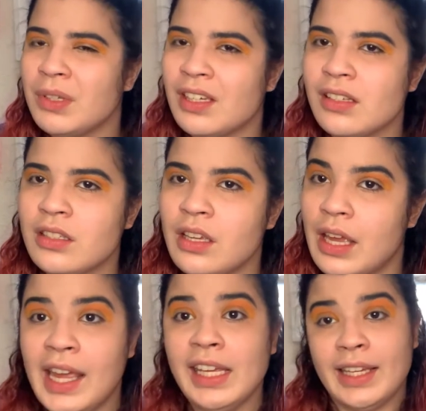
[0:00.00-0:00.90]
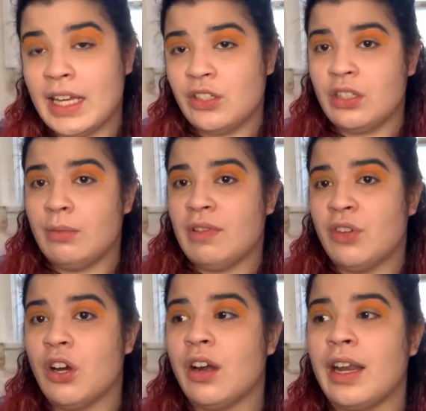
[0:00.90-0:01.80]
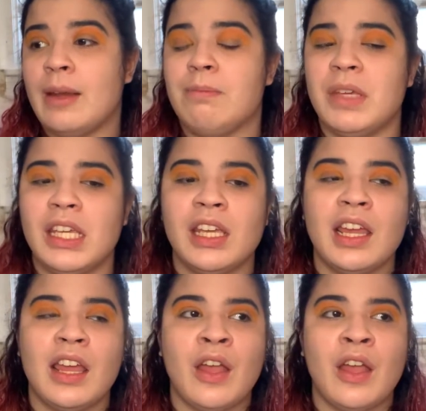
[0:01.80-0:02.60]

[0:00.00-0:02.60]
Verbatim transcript: because A, it catches them off guard, and B,